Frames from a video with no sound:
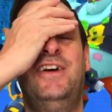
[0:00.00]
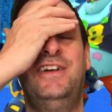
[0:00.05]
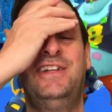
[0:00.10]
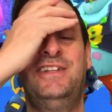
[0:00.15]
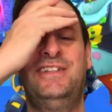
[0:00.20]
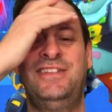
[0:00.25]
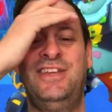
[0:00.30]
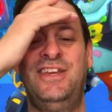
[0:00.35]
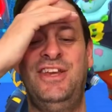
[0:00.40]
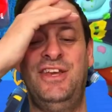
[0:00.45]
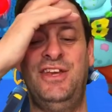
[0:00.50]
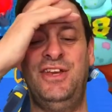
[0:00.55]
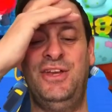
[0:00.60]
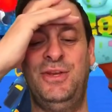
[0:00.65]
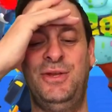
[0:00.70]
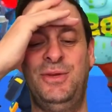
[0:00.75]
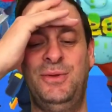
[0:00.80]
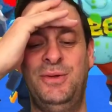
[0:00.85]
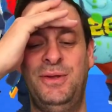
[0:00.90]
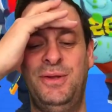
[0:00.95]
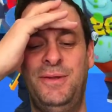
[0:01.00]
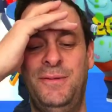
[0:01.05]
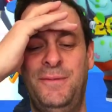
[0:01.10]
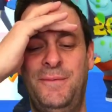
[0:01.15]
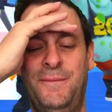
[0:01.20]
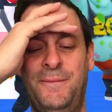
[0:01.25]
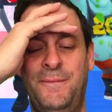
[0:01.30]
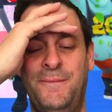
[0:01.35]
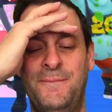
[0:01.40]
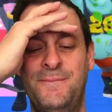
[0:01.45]
I do?
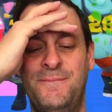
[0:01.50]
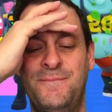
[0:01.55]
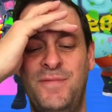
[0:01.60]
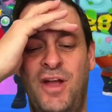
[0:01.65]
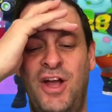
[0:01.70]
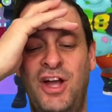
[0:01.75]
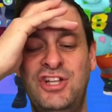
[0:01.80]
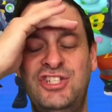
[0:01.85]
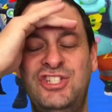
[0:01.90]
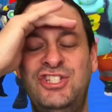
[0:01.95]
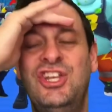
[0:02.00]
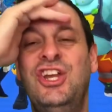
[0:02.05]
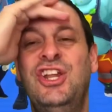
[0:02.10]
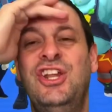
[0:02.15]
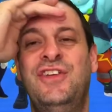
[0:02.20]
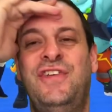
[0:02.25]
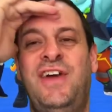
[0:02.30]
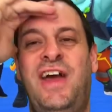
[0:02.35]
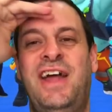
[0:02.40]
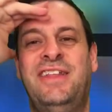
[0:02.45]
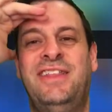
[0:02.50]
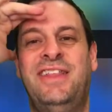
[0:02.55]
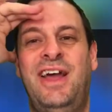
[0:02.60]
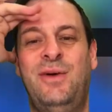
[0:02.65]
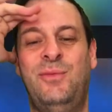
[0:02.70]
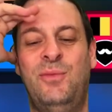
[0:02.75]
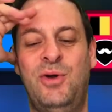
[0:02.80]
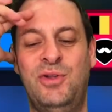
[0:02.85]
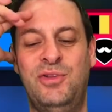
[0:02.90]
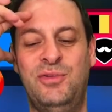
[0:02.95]
I should have had
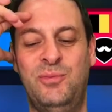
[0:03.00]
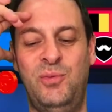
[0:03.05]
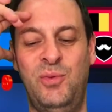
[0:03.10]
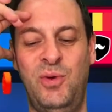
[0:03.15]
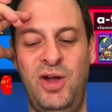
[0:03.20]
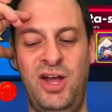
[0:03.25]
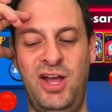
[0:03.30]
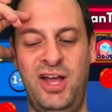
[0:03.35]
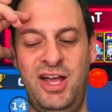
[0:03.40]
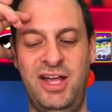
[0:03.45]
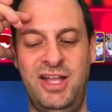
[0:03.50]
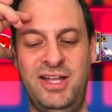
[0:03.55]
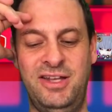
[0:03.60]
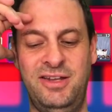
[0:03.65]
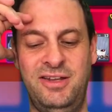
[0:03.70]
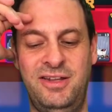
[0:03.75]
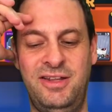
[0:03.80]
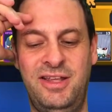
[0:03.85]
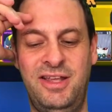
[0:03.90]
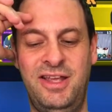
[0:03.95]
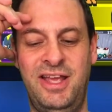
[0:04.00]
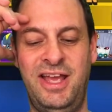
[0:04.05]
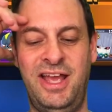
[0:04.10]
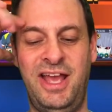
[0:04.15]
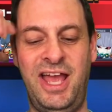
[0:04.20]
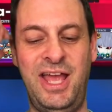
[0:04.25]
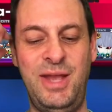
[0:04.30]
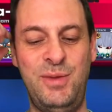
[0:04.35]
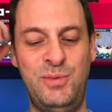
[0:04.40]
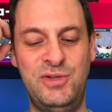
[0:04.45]
that one won.
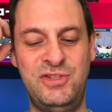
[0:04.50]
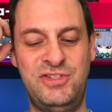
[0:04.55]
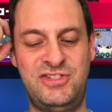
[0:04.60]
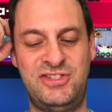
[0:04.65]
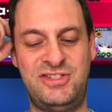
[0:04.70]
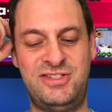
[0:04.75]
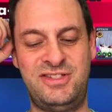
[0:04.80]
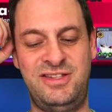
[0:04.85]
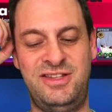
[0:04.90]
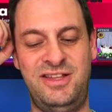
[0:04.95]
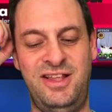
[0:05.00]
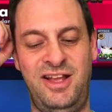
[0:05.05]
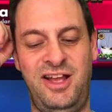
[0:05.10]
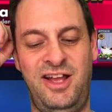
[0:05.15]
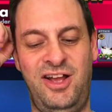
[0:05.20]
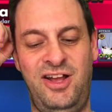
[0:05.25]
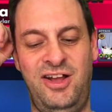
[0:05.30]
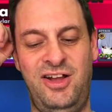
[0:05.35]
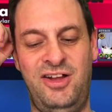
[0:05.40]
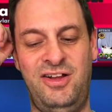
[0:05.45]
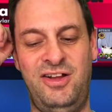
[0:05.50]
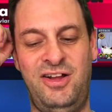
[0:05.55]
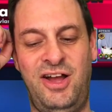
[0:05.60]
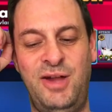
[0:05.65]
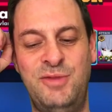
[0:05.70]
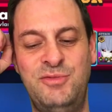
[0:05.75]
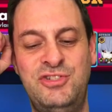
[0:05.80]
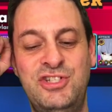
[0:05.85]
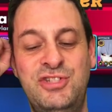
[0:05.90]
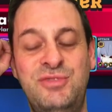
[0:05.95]
It was... Oh,
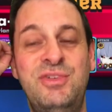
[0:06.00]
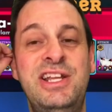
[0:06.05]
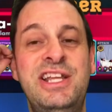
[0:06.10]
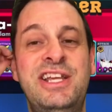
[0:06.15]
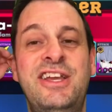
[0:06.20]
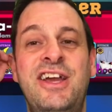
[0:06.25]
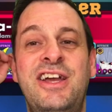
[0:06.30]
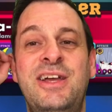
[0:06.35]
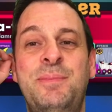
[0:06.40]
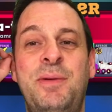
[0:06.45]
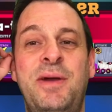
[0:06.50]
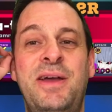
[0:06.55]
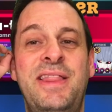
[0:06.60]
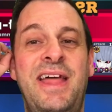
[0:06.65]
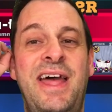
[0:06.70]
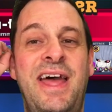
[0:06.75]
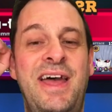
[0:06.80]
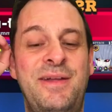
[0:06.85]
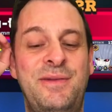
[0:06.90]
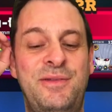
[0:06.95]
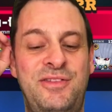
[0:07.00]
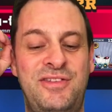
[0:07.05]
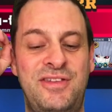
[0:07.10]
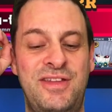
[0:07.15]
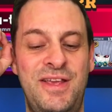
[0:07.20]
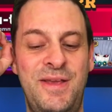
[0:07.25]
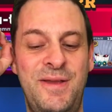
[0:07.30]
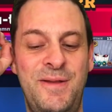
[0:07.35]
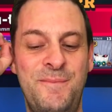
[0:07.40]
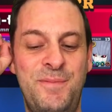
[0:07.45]
I'm just really good by that.
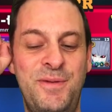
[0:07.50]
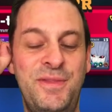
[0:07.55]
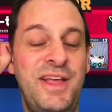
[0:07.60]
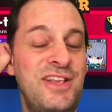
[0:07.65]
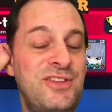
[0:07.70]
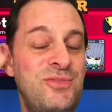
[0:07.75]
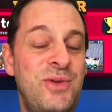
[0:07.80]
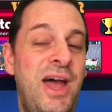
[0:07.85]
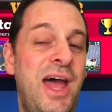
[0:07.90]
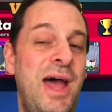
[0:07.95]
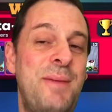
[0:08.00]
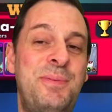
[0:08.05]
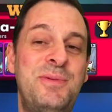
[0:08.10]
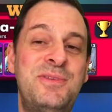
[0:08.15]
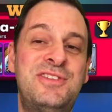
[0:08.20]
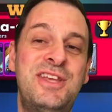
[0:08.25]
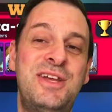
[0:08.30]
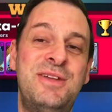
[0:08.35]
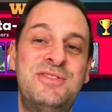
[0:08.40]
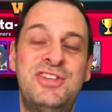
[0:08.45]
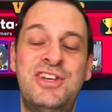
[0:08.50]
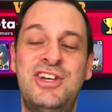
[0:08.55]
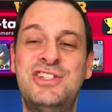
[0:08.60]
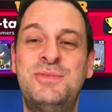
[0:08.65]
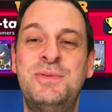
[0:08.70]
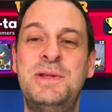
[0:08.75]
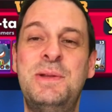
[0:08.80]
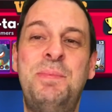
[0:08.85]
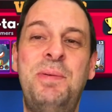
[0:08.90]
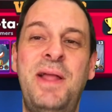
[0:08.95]
But that's what happens
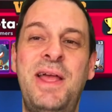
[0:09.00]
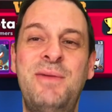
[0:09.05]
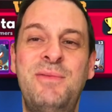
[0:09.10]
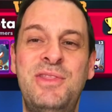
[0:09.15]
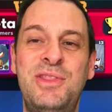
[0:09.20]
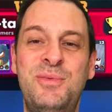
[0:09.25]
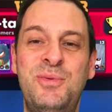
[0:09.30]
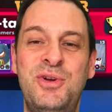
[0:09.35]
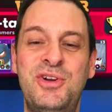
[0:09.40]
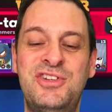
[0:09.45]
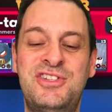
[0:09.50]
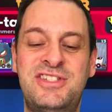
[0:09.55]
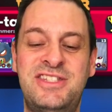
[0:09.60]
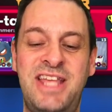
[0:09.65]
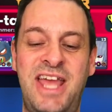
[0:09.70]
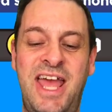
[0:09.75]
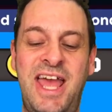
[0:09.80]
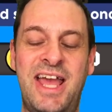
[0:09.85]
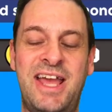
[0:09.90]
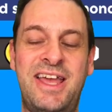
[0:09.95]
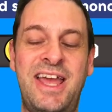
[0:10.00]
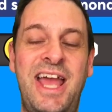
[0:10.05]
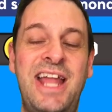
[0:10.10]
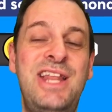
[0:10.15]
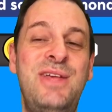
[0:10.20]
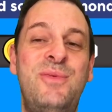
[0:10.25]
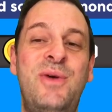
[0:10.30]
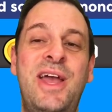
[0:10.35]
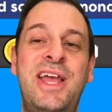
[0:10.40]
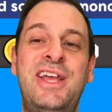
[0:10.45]
sometimes when you're playing with the worst deck.
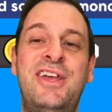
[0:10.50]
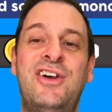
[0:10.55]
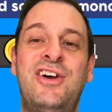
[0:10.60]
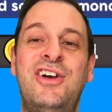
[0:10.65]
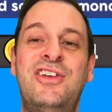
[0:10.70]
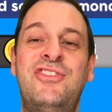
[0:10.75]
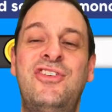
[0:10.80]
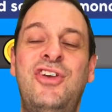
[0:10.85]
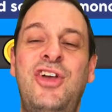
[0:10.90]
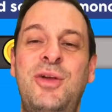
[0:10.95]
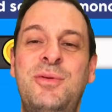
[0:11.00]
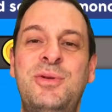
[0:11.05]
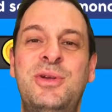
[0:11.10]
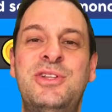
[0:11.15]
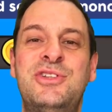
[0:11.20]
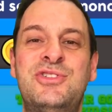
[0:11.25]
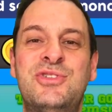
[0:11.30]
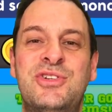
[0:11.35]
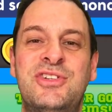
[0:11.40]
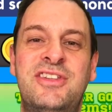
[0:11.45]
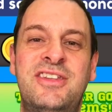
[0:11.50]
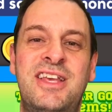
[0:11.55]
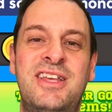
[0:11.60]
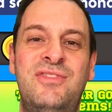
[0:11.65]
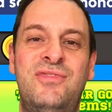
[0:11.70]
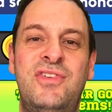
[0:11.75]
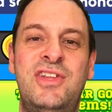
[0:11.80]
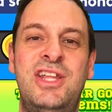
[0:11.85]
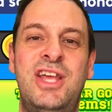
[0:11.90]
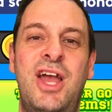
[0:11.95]
Anyway, guys, I hope you enjoyed
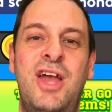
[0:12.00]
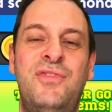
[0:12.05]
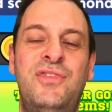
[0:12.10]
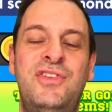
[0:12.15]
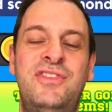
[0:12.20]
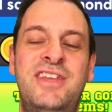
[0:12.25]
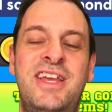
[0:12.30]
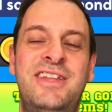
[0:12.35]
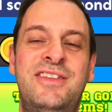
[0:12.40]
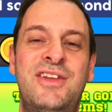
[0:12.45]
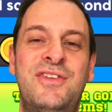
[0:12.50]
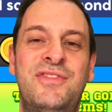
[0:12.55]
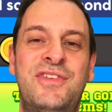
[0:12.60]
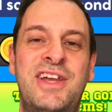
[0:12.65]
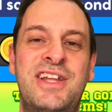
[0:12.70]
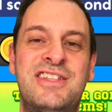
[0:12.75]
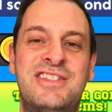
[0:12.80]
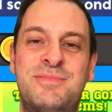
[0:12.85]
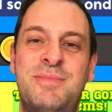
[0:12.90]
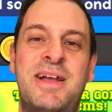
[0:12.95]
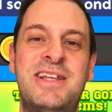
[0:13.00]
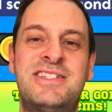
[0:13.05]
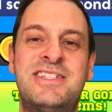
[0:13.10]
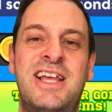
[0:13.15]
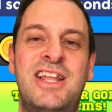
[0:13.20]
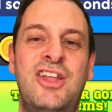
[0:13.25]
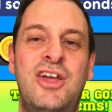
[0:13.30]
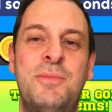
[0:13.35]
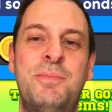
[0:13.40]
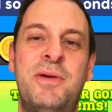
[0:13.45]
today's video. If you did, don't forget to smash
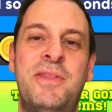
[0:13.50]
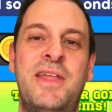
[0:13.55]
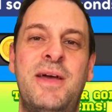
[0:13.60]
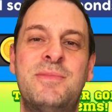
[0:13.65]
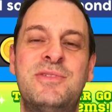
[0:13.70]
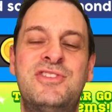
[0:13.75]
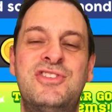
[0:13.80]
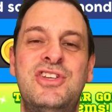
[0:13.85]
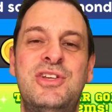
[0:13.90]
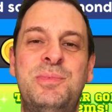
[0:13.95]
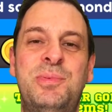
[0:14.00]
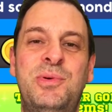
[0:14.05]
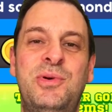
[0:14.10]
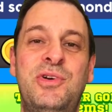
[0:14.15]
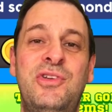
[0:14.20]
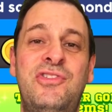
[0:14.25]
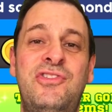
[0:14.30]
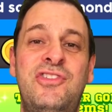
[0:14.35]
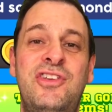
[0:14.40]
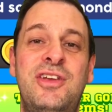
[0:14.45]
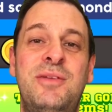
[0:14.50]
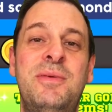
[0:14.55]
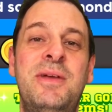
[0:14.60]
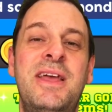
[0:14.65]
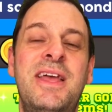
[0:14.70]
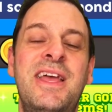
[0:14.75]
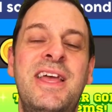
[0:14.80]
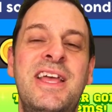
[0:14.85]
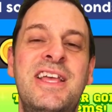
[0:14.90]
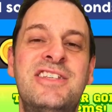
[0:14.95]
that like button. That'd be super awesome.
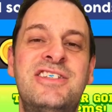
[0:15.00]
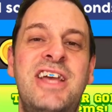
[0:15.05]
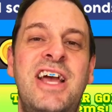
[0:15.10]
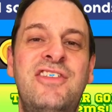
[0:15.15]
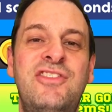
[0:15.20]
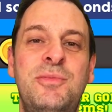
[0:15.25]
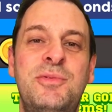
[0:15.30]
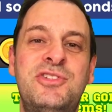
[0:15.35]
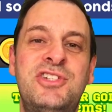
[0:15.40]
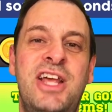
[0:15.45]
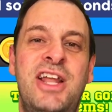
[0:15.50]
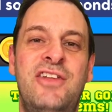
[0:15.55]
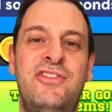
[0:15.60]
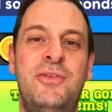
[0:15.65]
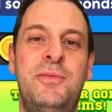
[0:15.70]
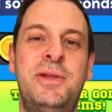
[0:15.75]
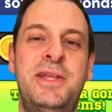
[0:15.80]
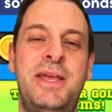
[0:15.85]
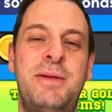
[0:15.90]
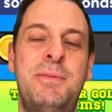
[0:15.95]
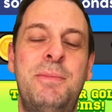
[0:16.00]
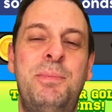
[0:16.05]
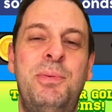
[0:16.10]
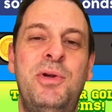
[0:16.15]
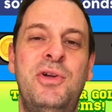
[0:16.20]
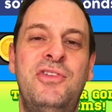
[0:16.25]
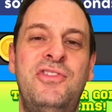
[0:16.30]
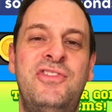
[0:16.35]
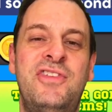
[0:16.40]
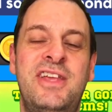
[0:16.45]
Share some to my channel, Dominic Kevin
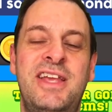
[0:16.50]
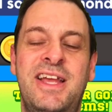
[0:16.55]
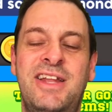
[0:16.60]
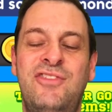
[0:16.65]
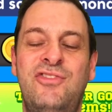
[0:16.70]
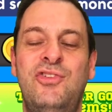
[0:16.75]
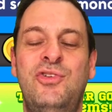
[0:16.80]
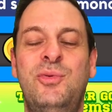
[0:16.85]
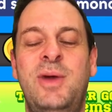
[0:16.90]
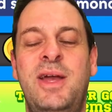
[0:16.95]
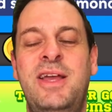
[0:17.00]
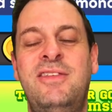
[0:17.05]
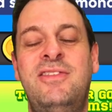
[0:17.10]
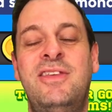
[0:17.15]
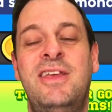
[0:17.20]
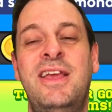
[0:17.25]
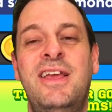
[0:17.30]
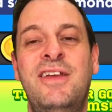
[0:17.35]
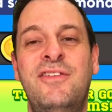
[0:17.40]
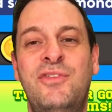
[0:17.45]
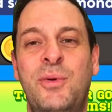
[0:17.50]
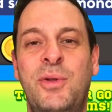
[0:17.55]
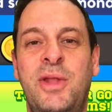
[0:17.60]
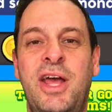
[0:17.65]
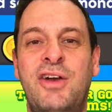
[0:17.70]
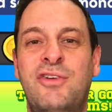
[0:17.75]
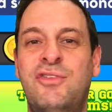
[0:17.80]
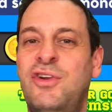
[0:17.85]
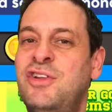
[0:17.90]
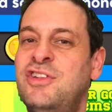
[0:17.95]
Percy. And as always, if you want
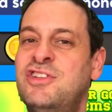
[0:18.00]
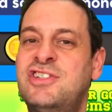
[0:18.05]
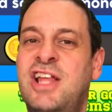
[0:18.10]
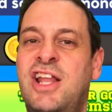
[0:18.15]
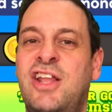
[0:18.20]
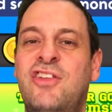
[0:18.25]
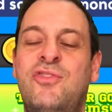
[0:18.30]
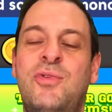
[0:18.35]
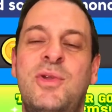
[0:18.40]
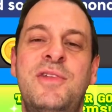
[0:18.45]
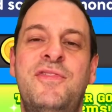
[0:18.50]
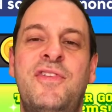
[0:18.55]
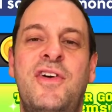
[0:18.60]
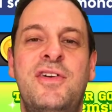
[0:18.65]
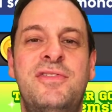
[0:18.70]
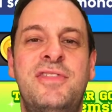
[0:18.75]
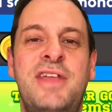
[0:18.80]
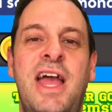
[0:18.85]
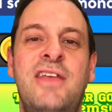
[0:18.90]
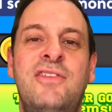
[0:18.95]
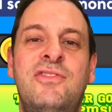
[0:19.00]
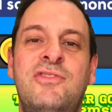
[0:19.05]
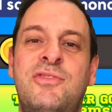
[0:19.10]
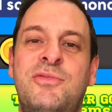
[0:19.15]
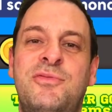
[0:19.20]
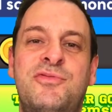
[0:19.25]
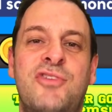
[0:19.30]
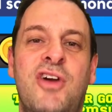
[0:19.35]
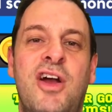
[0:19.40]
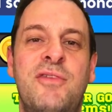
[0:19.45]
to help grow this channel to 25,000
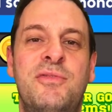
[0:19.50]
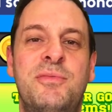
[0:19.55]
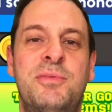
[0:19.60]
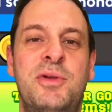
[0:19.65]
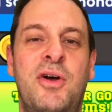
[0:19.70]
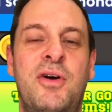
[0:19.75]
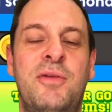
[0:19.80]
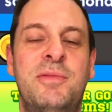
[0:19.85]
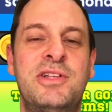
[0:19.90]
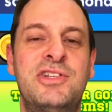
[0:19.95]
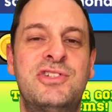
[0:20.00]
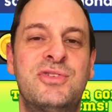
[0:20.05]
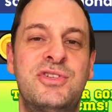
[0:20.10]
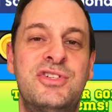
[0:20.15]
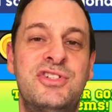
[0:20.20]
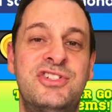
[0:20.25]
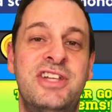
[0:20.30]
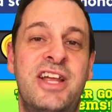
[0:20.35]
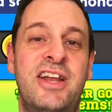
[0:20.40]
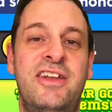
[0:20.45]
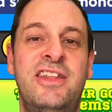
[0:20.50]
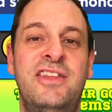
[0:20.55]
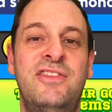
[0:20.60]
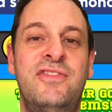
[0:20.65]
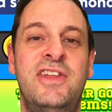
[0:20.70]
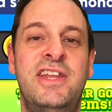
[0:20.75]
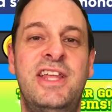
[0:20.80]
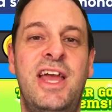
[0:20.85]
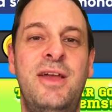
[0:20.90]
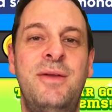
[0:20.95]
subscribers and beyond, make sure you share this
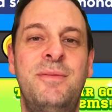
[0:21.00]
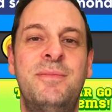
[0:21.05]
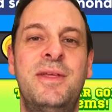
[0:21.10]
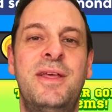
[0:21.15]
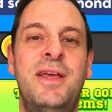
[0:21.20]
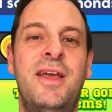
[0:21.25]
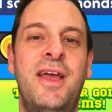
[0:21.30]
video.